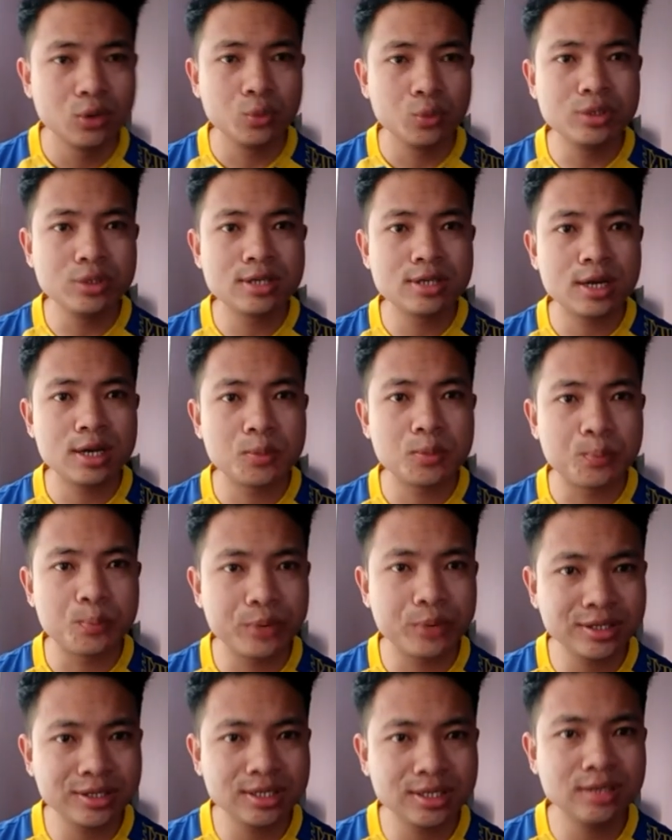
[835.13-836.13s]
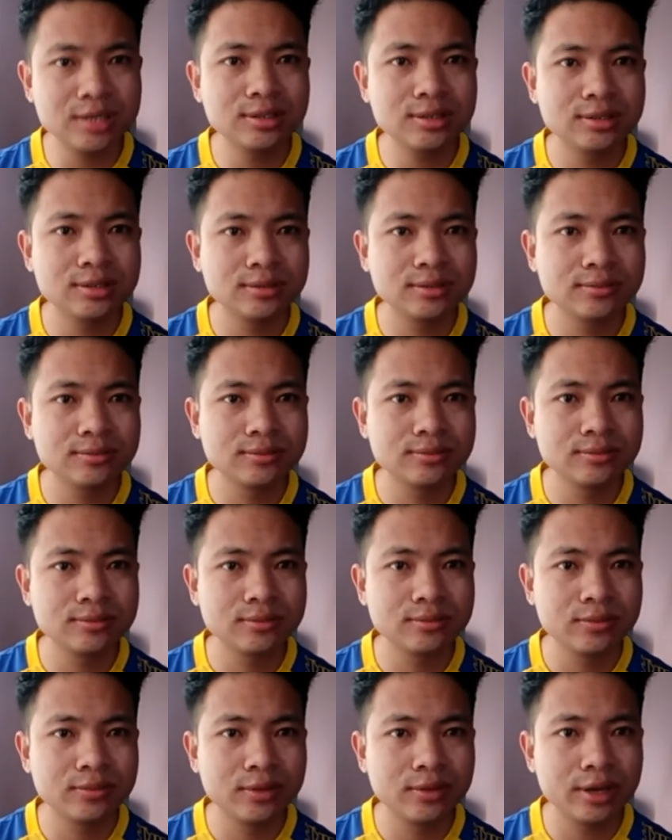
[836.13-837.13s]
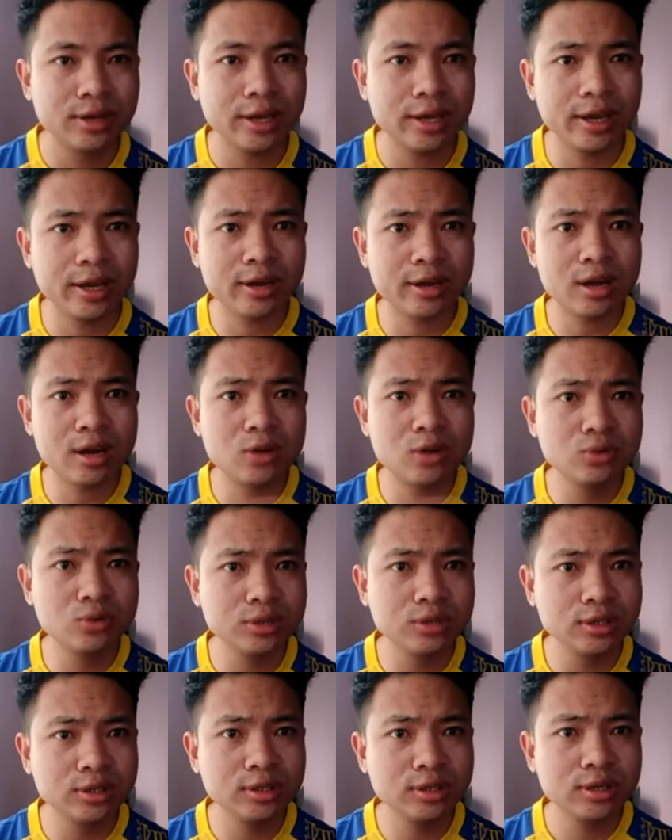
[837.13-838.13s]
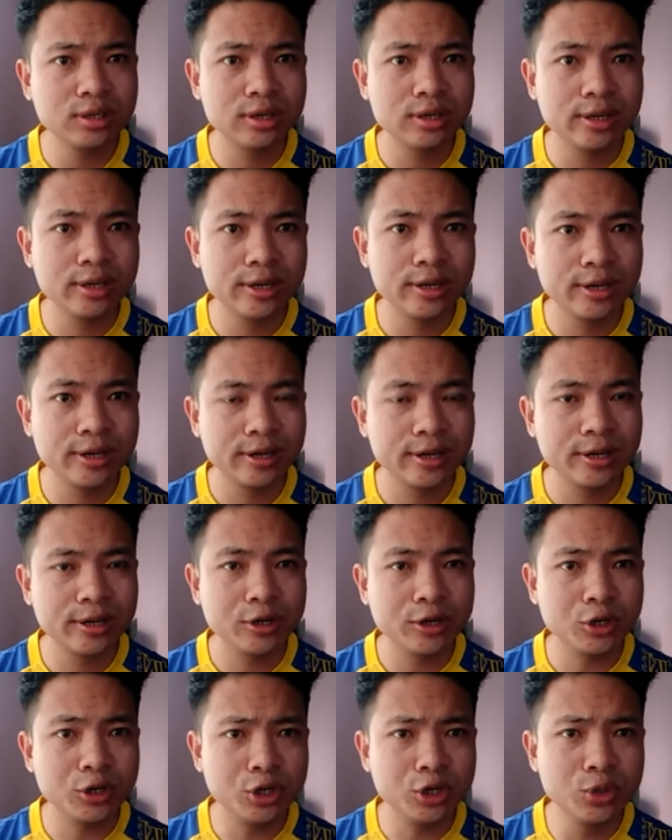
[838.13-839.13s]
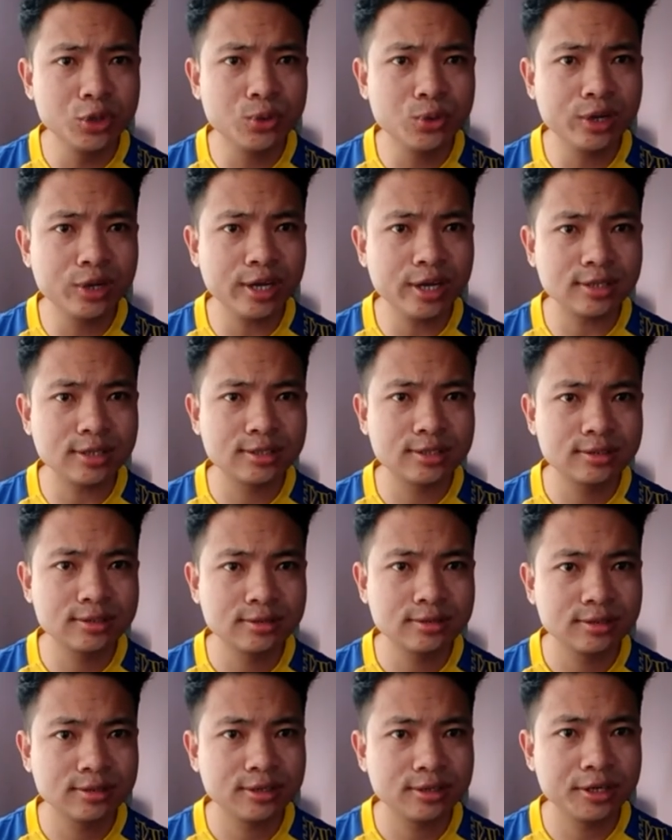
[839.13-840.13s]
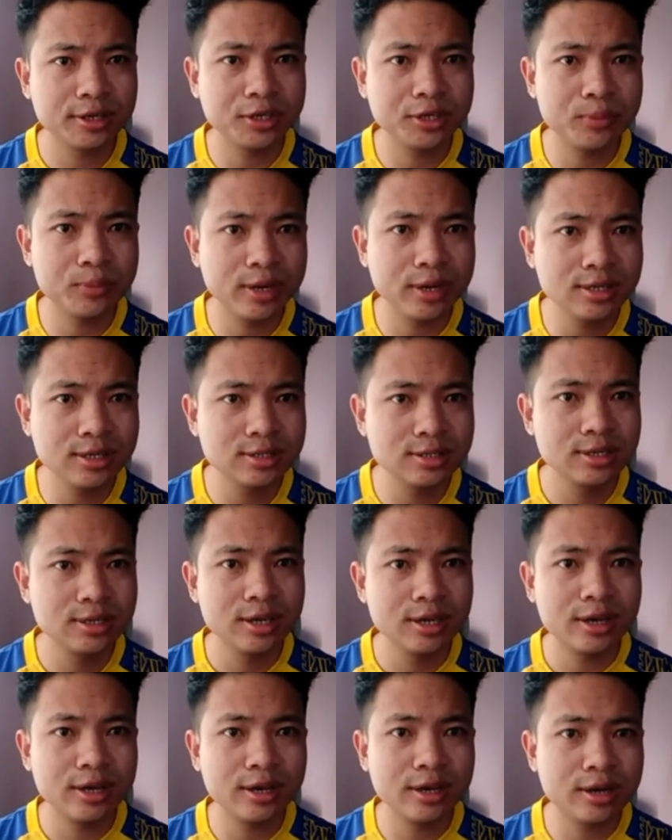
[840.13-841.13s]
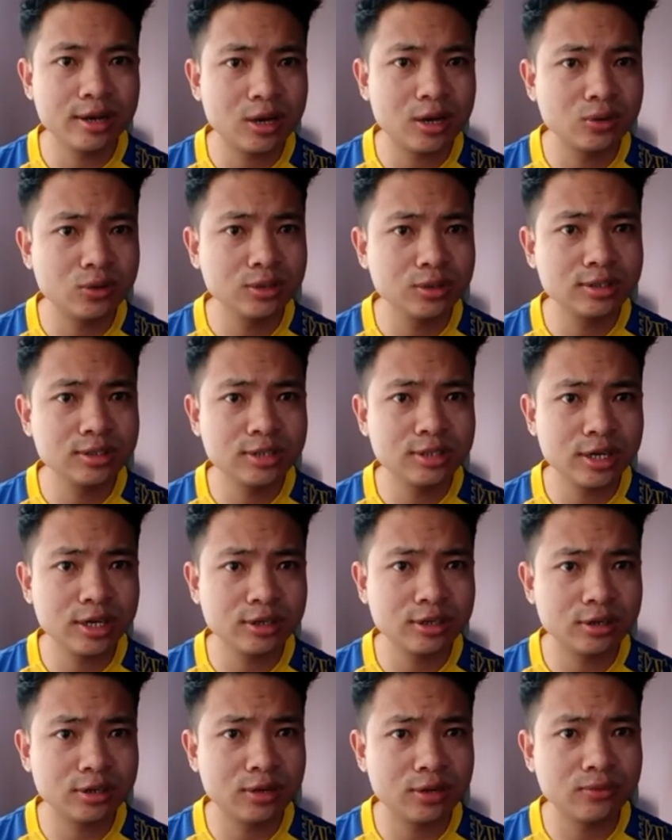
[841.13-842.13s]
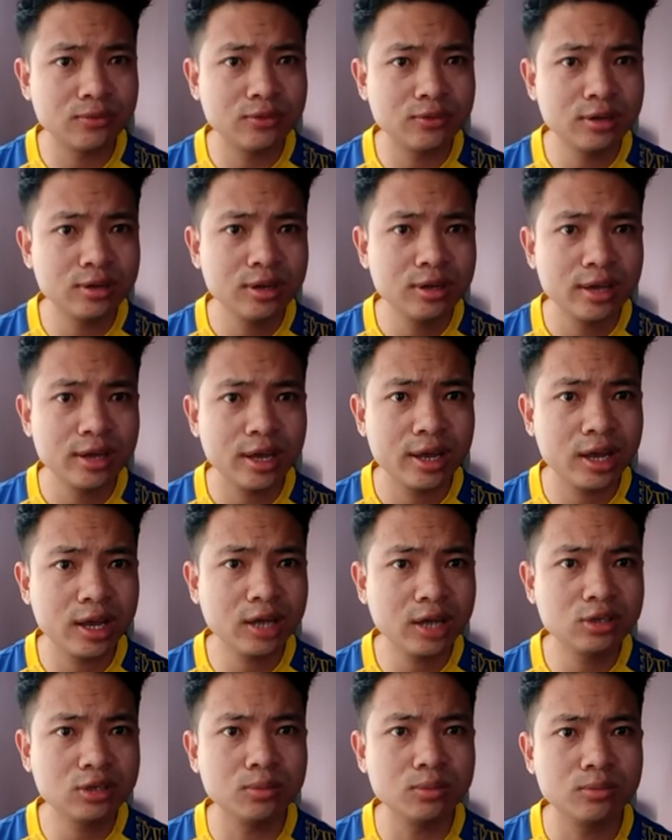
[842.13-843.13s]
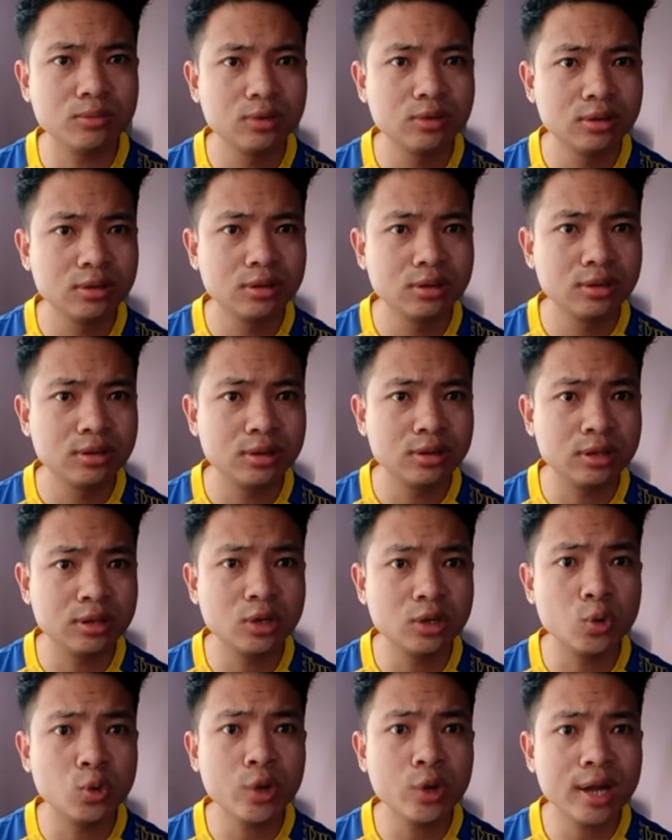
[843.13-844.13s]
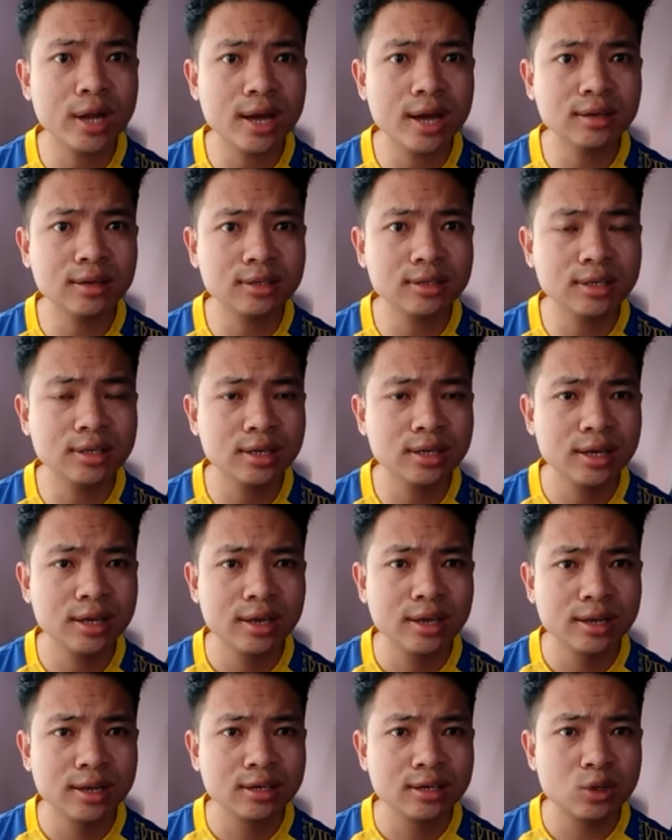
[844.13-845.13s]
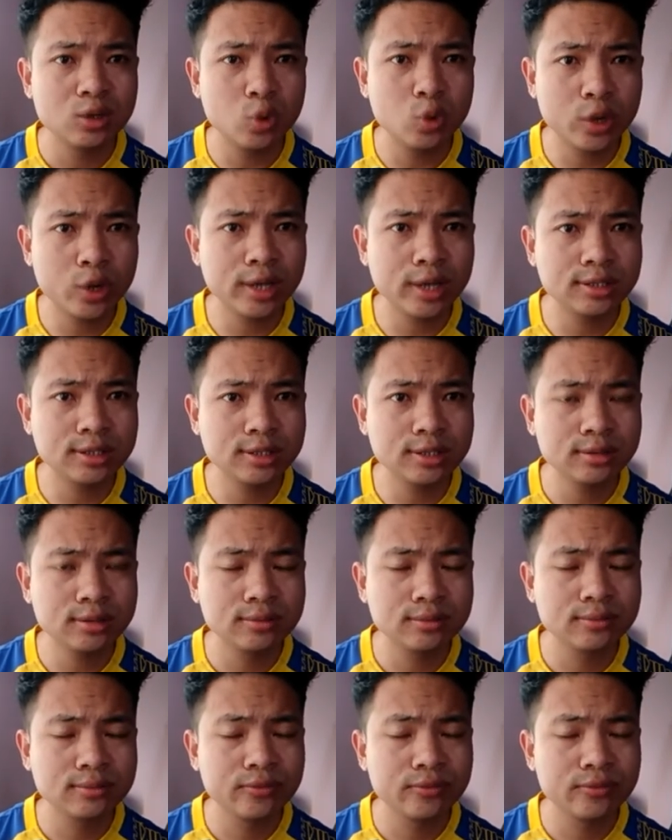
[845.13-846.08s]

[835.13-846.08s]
which are present around the nucleus. It means around the center of the atom. Then where are they located?